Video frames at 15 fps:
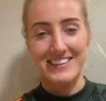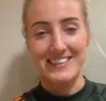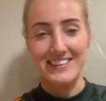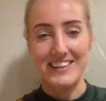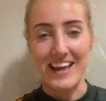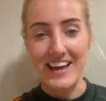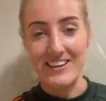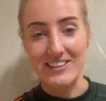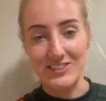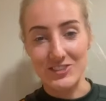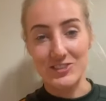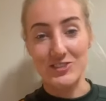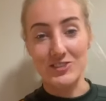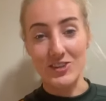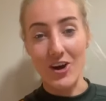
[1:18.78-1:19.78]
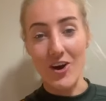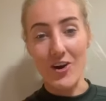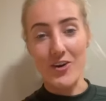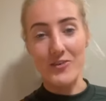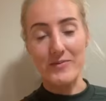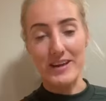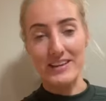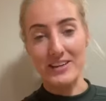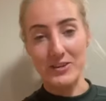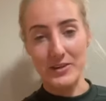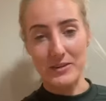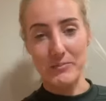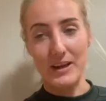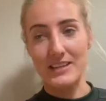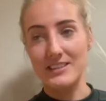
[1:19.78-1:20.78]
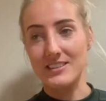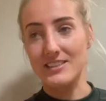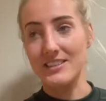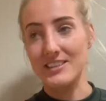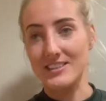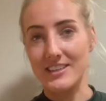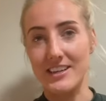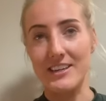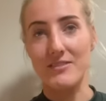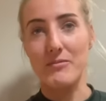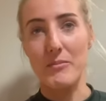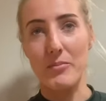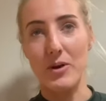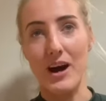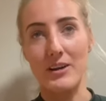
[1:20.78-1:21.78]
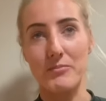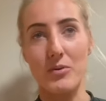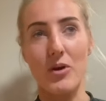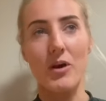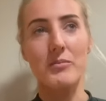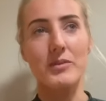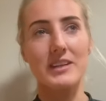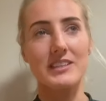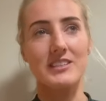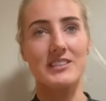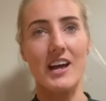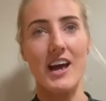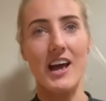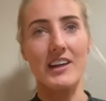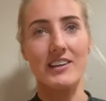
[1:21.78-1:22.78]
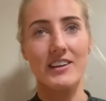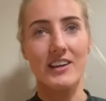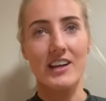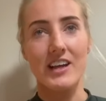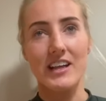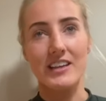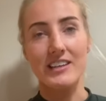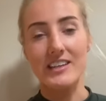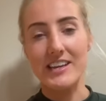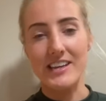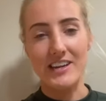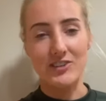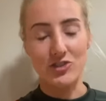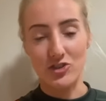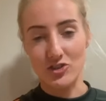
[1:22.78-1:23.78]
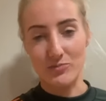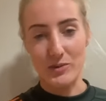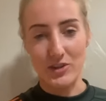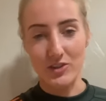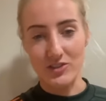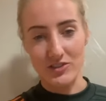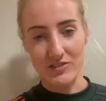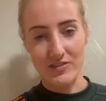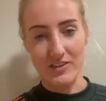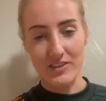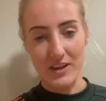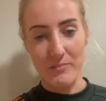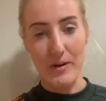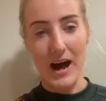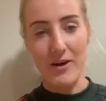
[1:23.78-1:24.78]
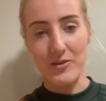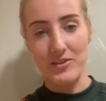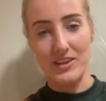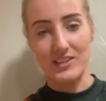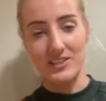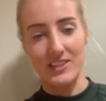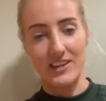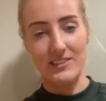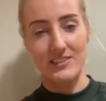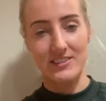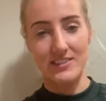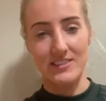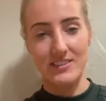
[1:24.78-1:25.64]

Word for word: There's so many quick players in this team, but I'd probably say Leah just because of the power that she has.